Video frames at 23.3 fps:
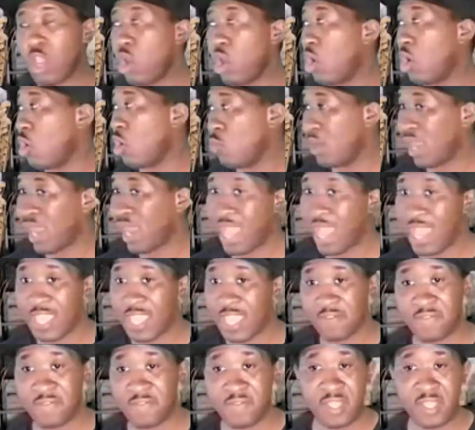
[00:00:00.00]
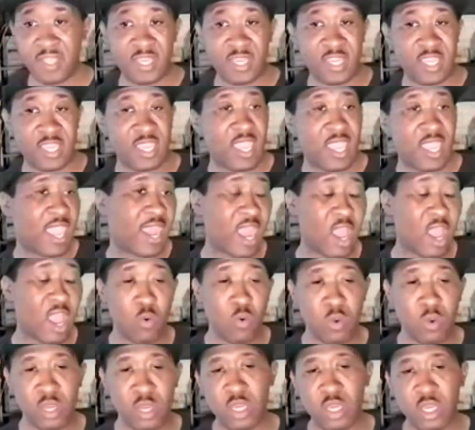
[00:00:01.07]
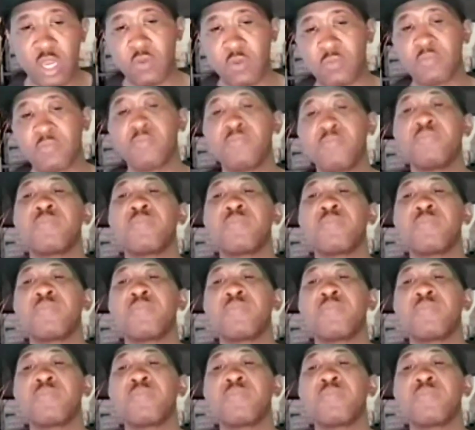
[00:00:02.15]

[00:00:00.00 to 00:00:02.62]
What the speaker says: oh, well, I ain't feeling it and I don't want to go.